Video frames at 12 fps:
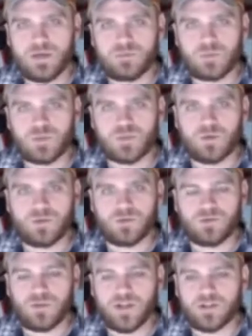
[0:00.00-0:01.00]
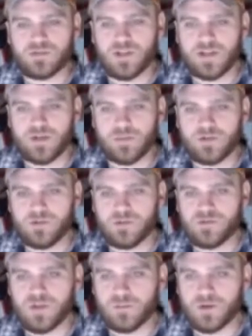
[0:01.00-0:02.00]
just go through select, stack your bad
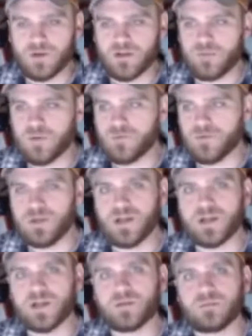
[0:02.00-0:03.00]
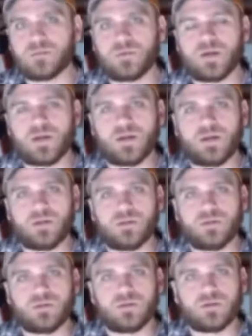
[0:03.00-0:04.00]
ones up or cut them up for blocking,
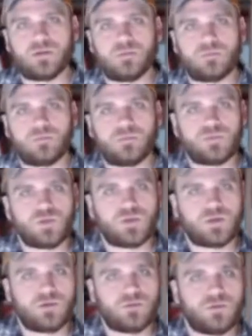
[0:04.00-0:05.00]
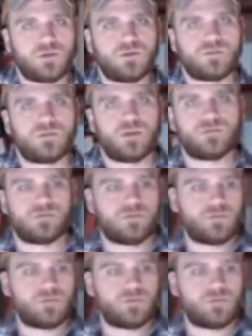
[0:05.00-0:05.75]
and you can always return stuff.